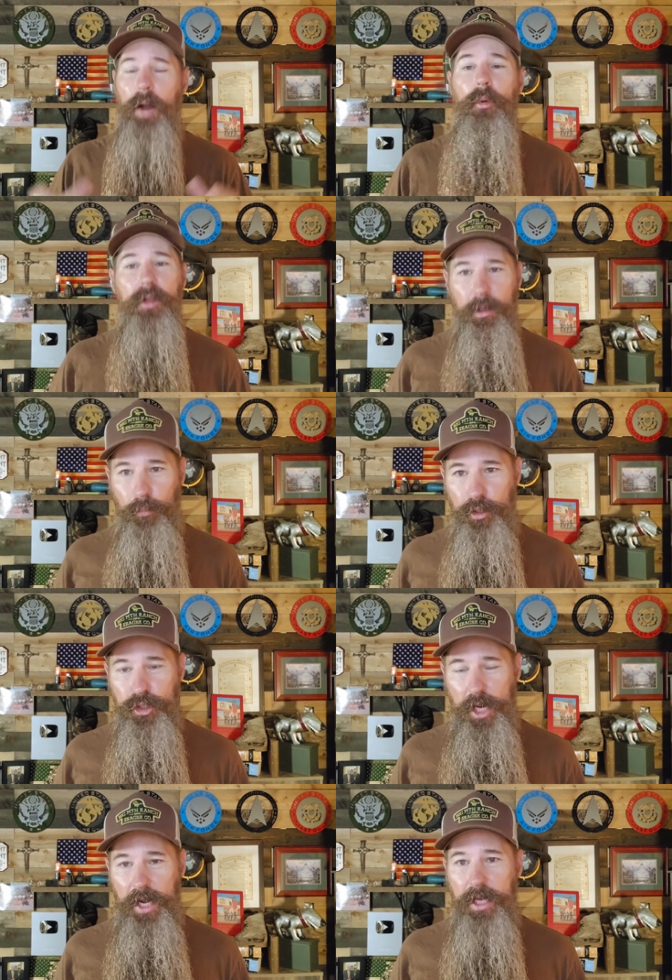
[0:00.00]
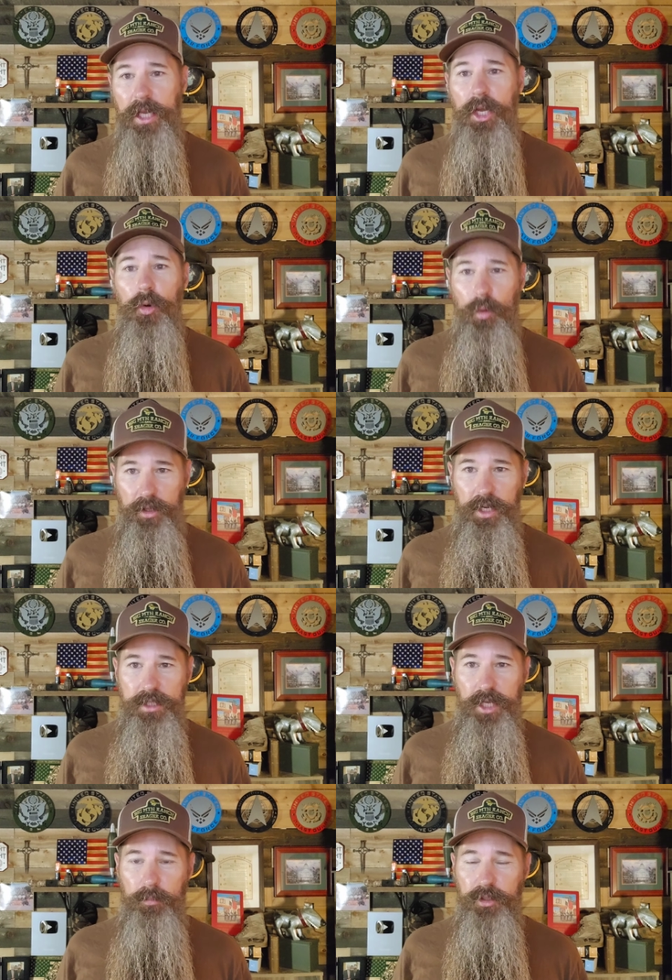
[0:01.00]
I really appreciate it. Really
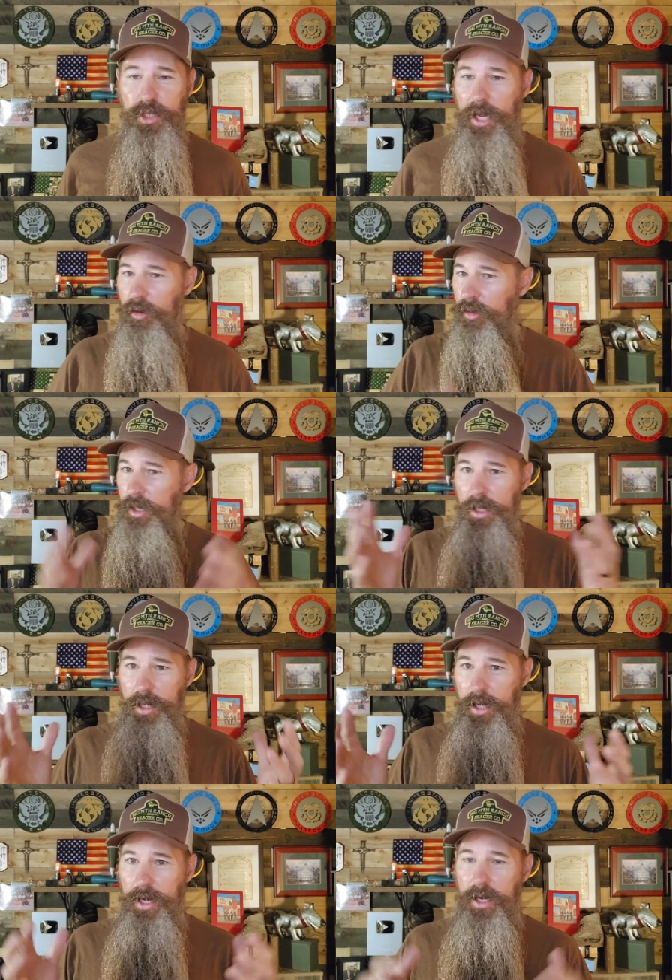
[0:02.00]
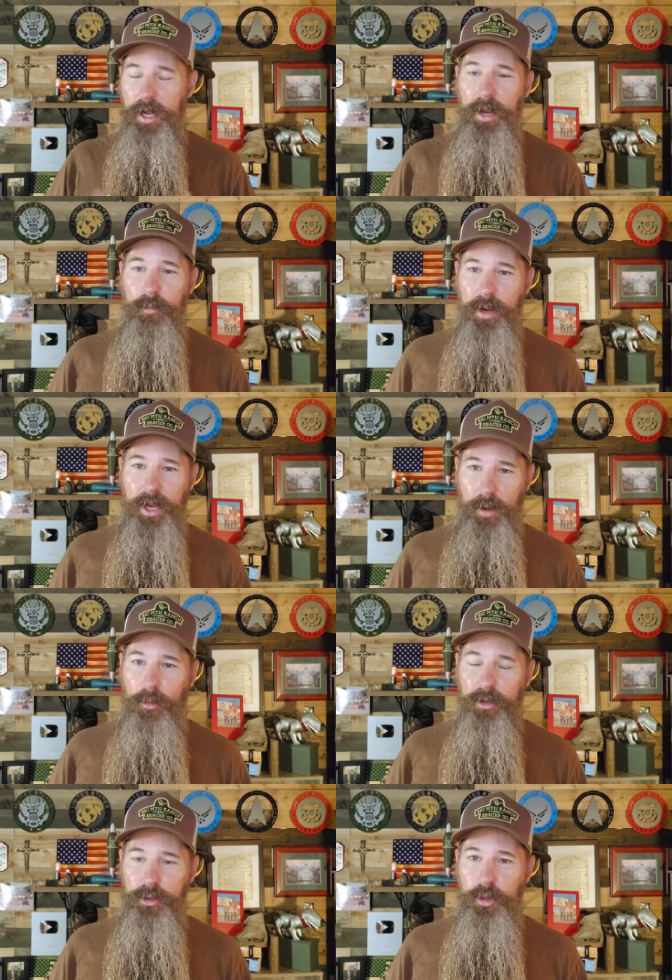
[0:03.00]
does help the channel, uh, and I
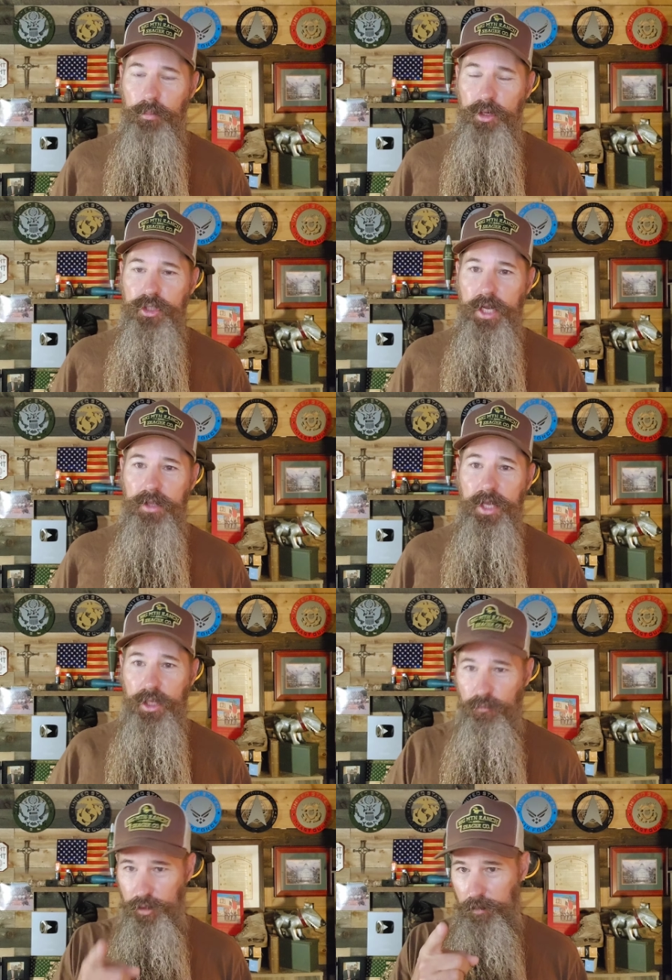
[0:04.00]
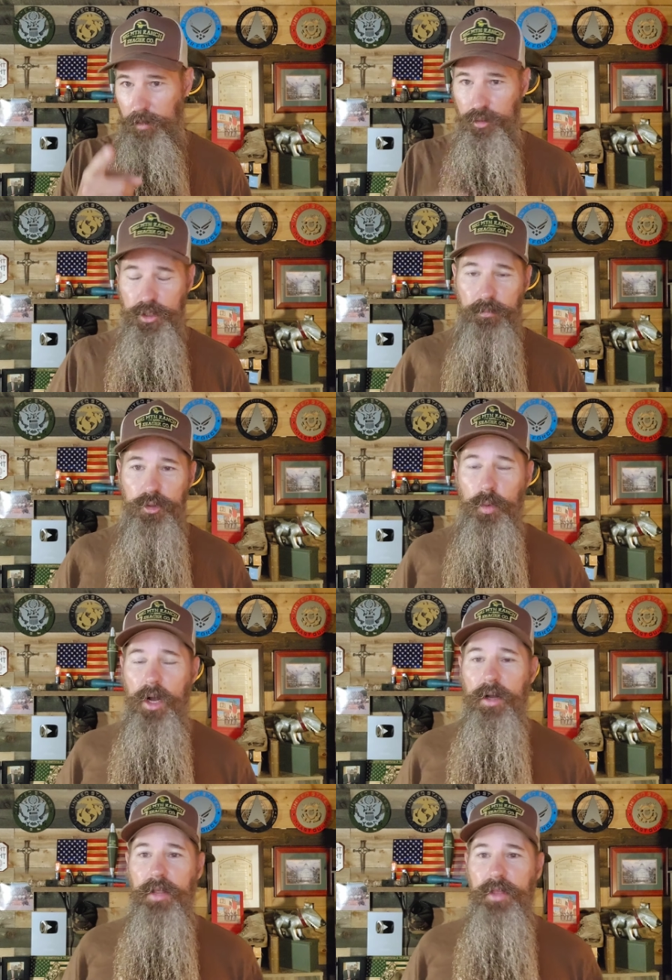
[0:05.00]
really do appreciate it. Thank you for your membership as
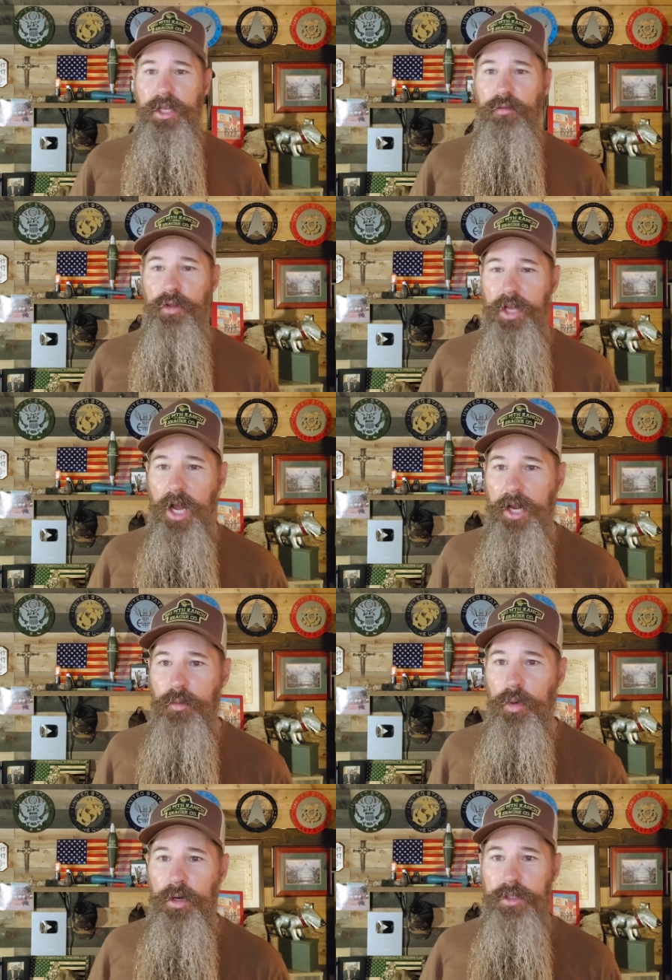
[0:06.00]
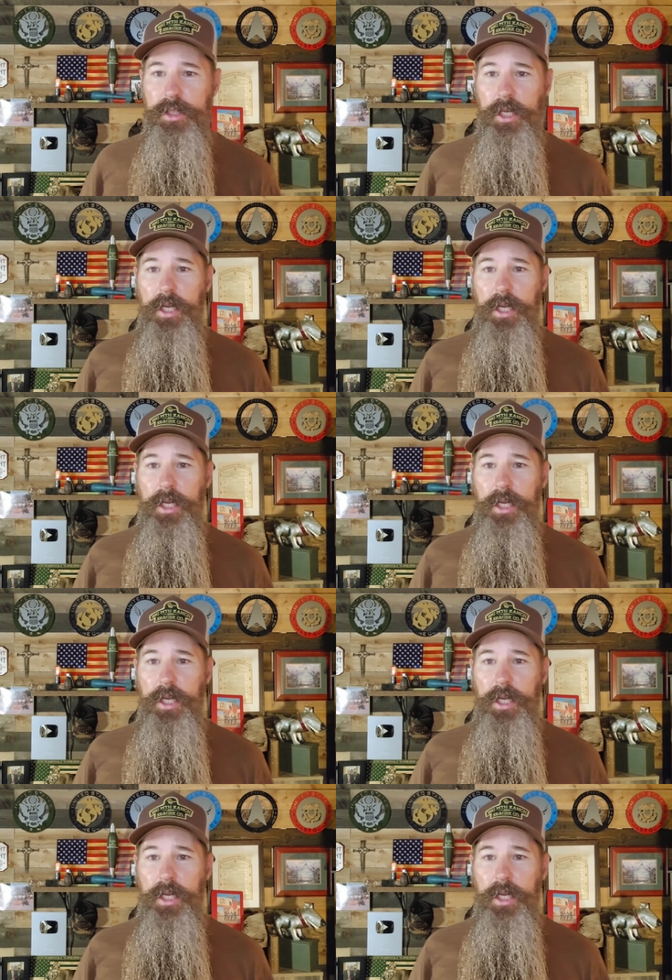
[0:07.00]
well, and thank you for the kind words.